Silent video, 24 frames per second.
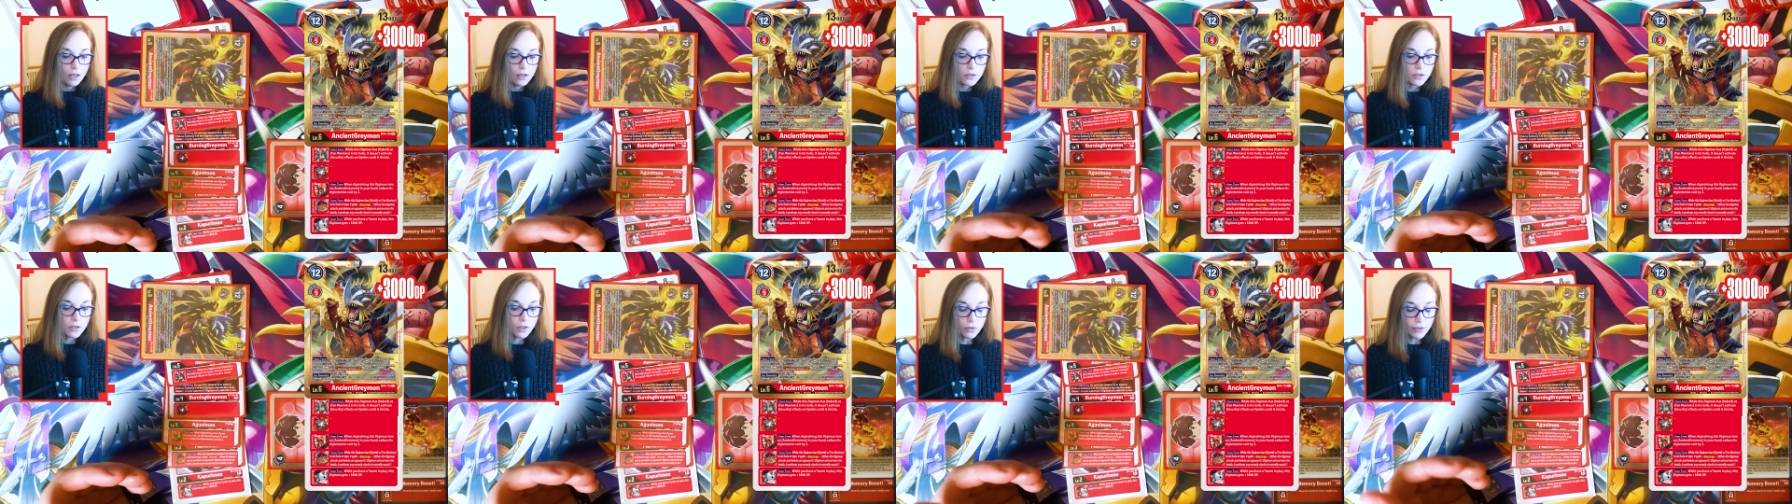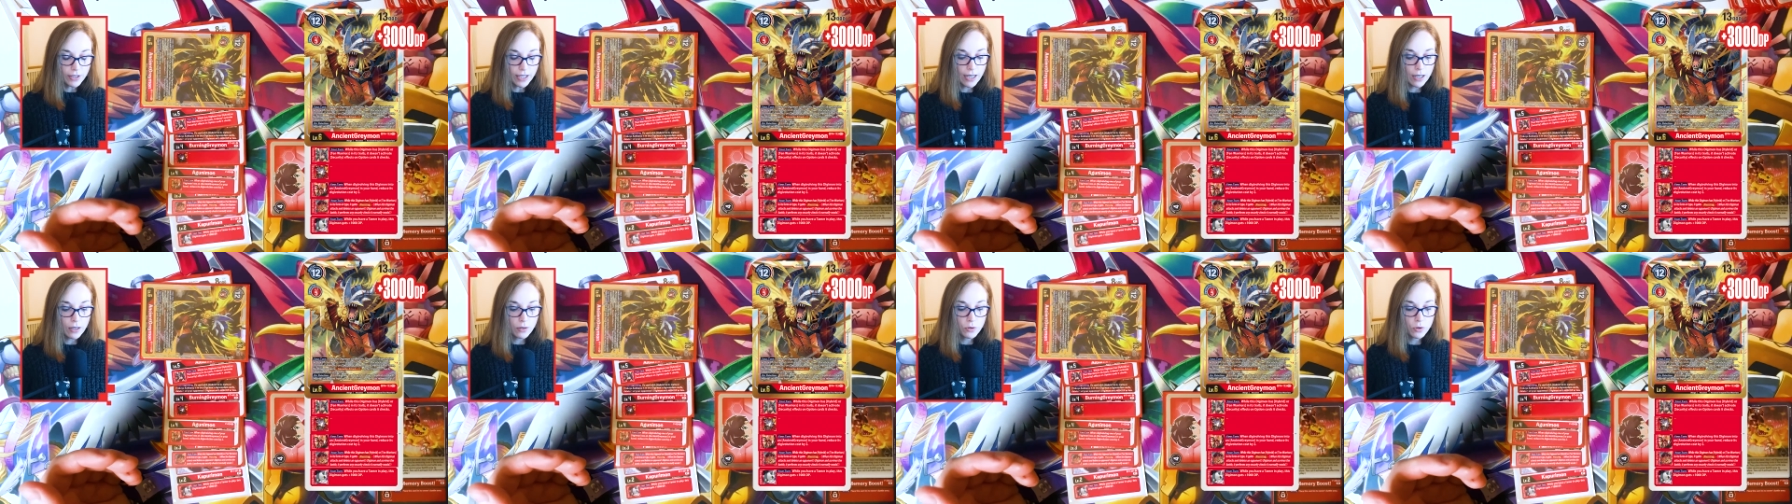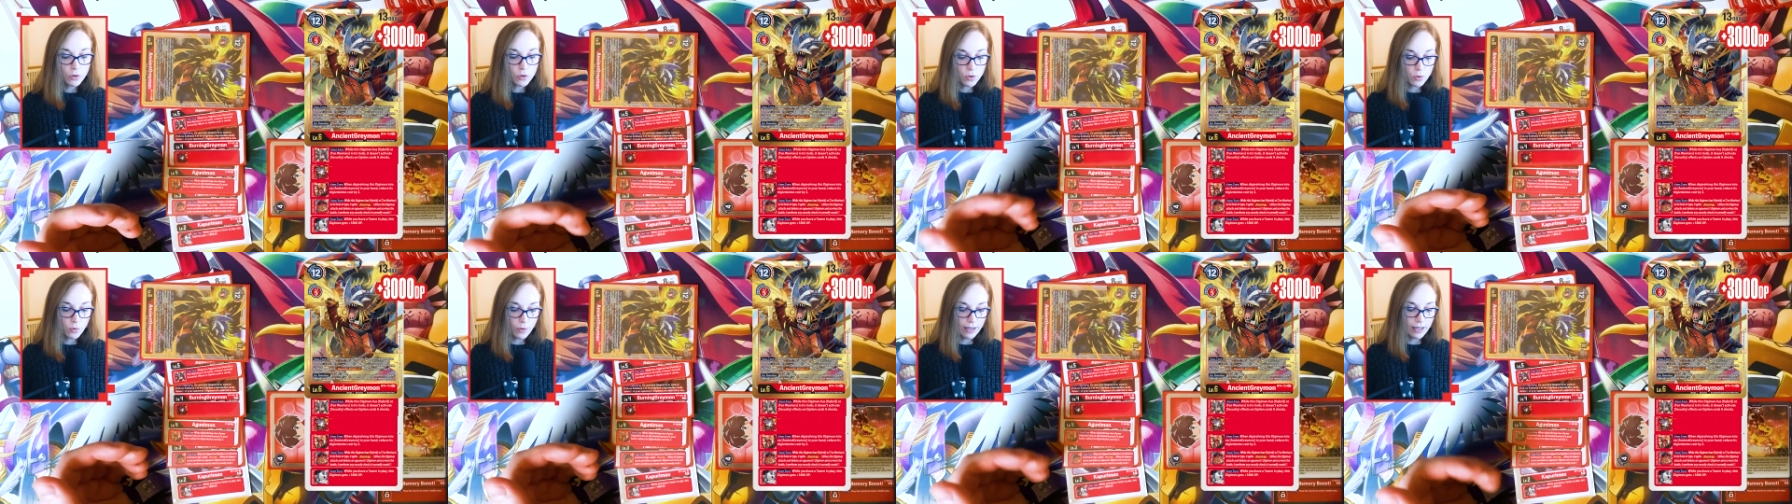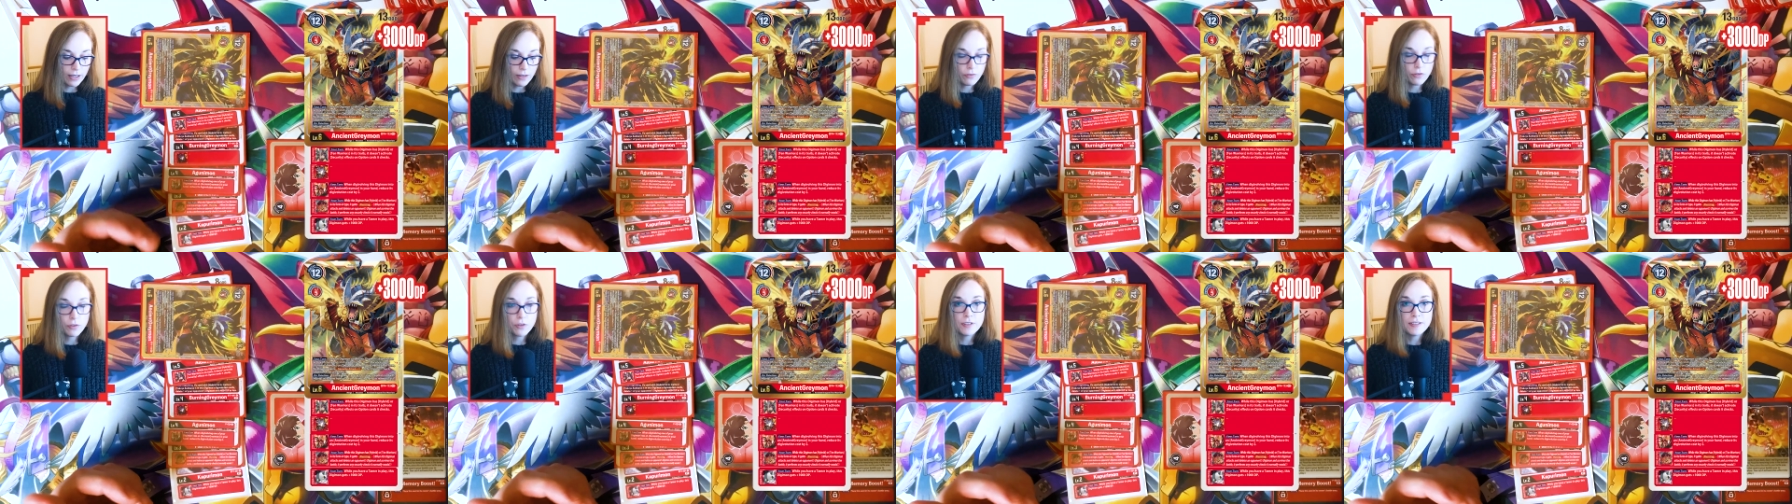So now you're
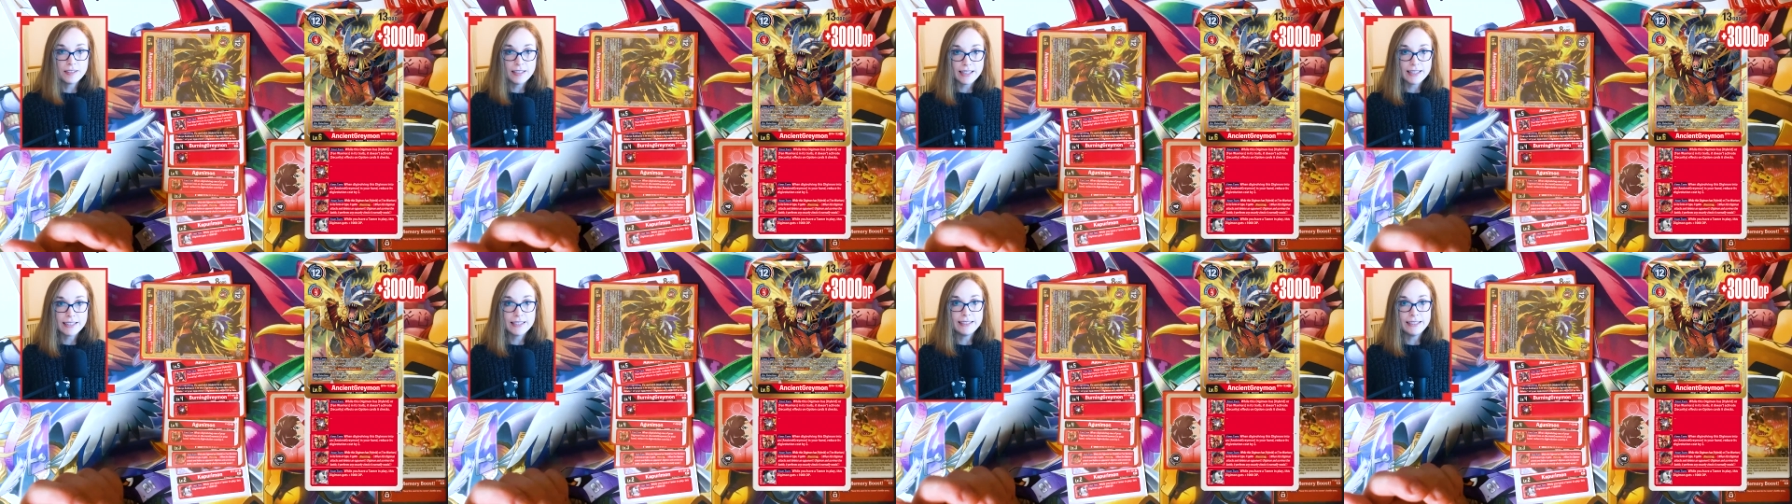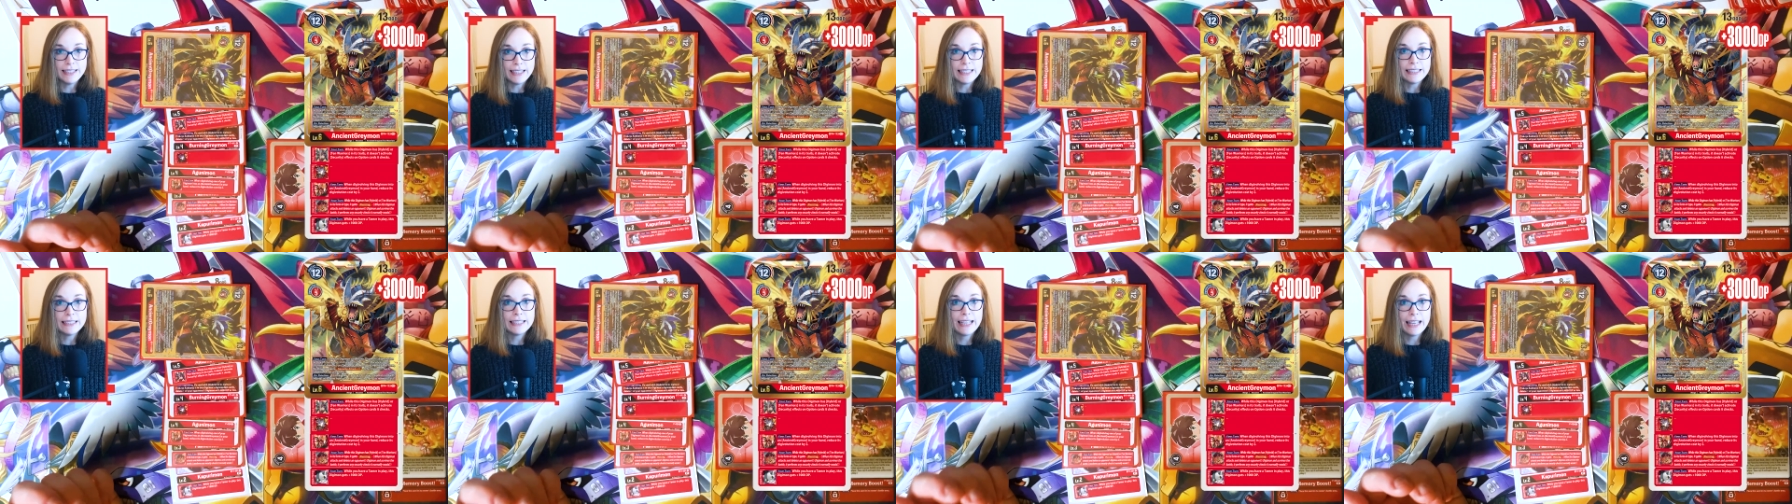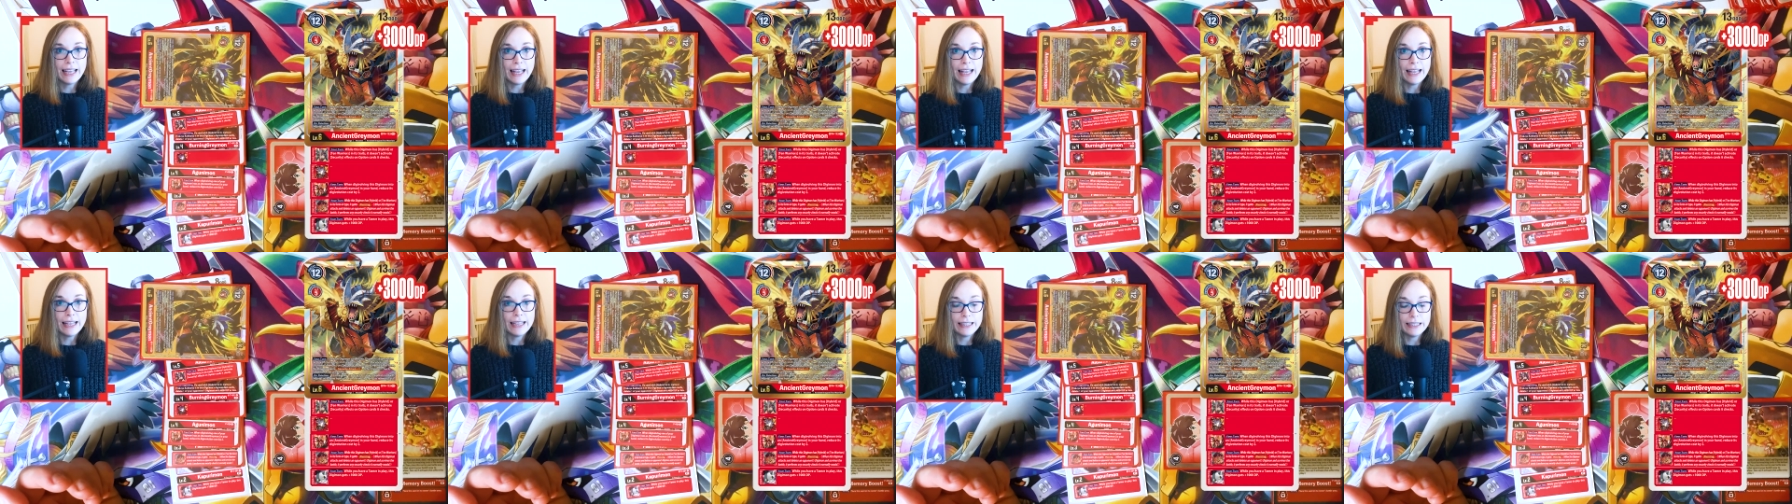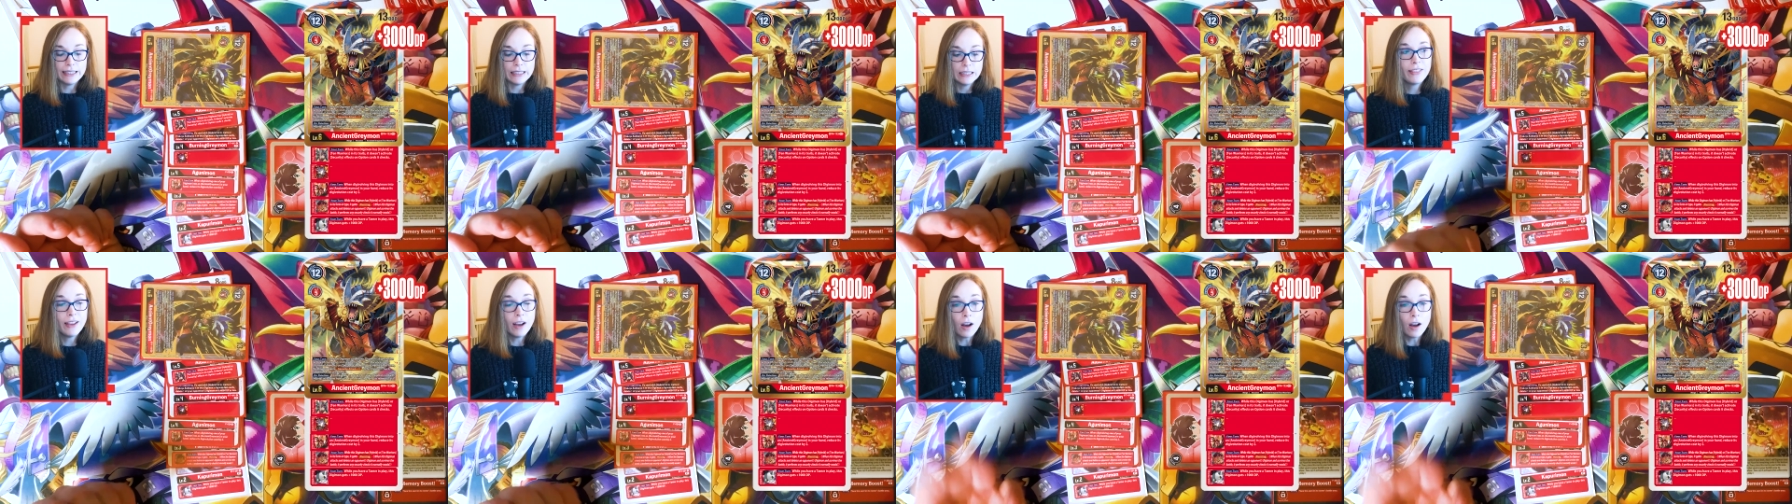swinging for 16k.